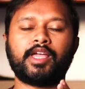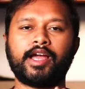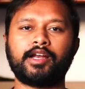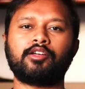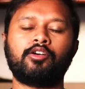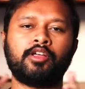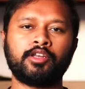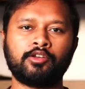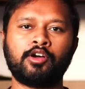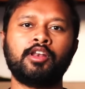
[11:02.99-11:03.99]
And all
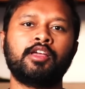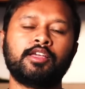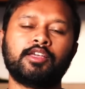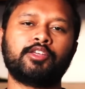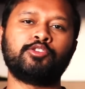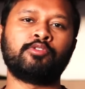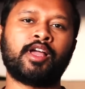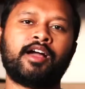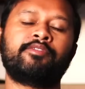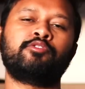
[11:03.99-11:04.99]
in all, you
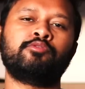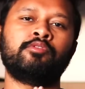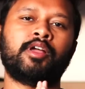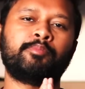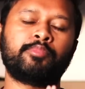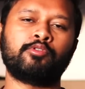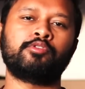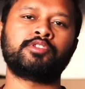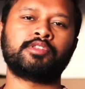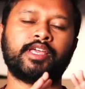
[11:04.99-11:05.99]
have to
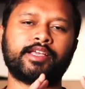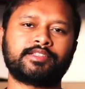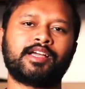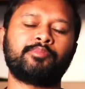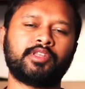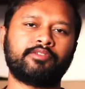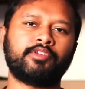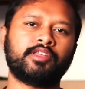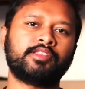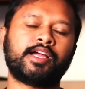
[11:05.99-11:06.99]
approach the exam in a
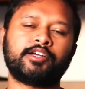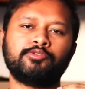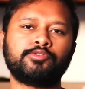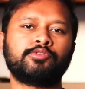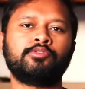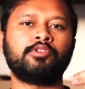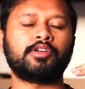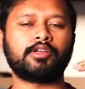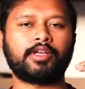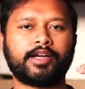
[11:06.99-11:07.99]
way that you should
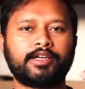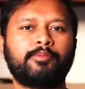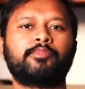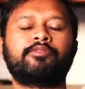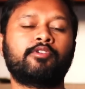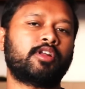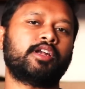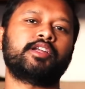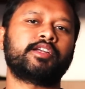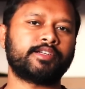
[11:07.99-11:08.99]
attempt for
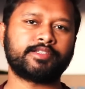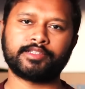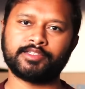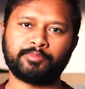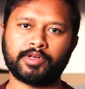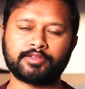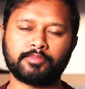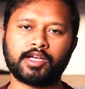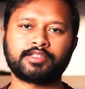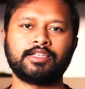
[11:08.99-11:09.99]
160 plus
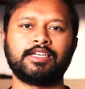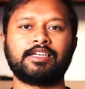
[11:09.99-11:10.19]
marks.